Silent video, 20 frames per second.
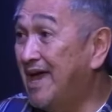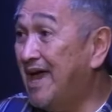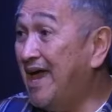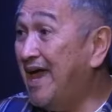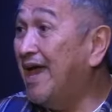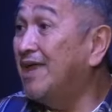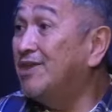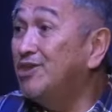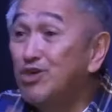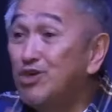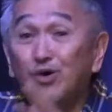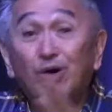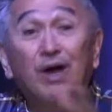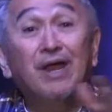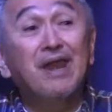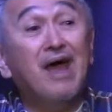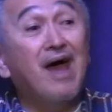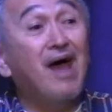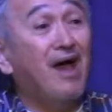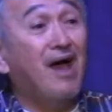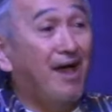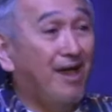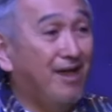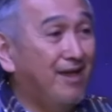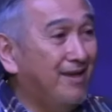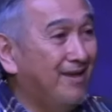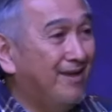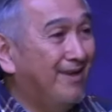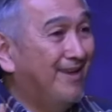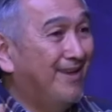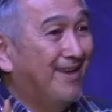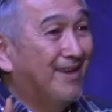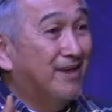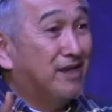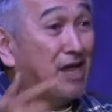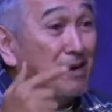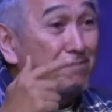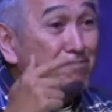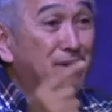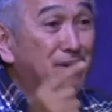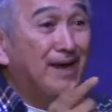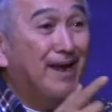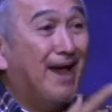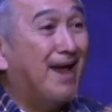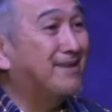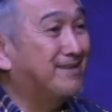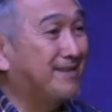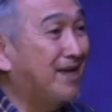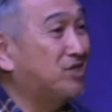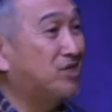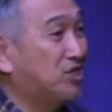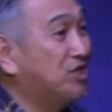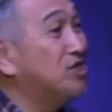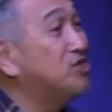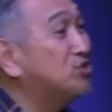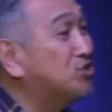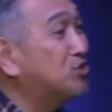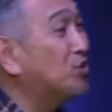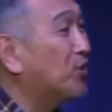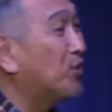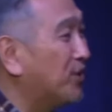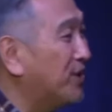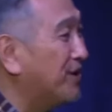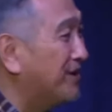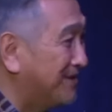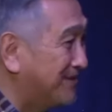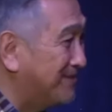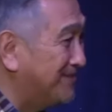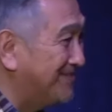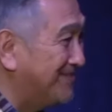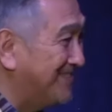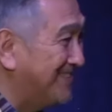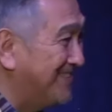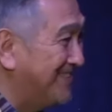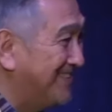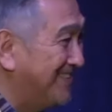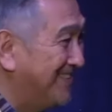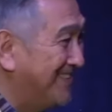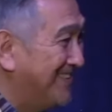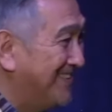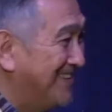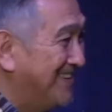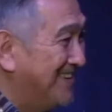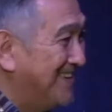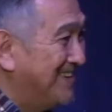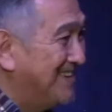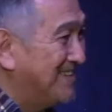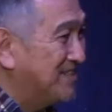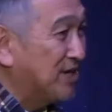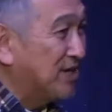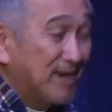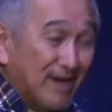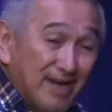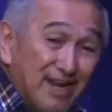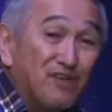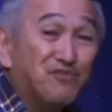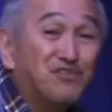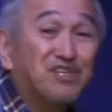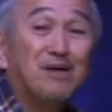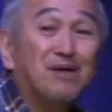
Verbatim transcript: And you and I can be like that centurion to lift up